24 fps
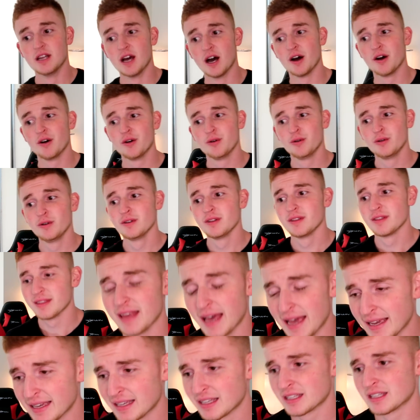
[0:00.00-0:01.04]
No,
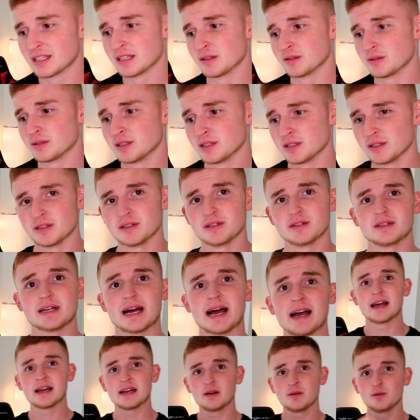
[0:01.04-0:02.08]
thank you, dude.
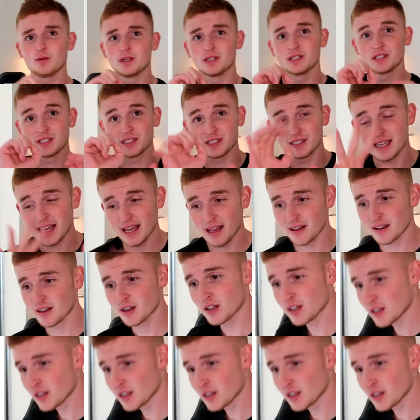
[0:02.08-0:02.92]
I will stay